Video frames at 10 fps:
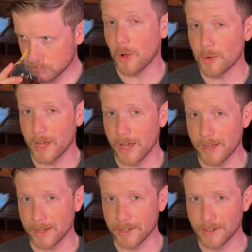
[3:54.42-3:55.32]

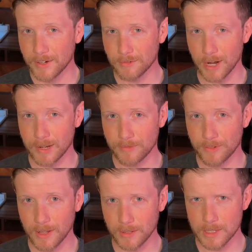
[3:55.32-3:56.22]
Okay, right up
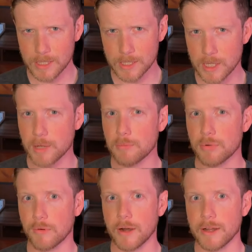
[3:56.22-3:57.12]
front, this is a
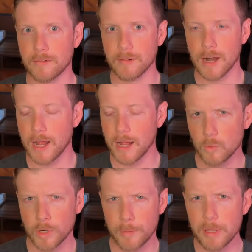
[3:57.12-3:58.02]
bright rye.
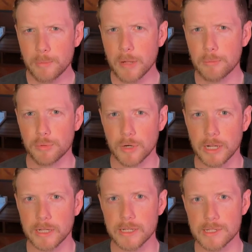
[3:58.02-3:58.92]
What I mean by
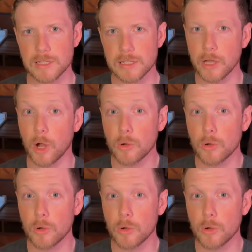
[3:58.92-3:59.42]
bright is the oak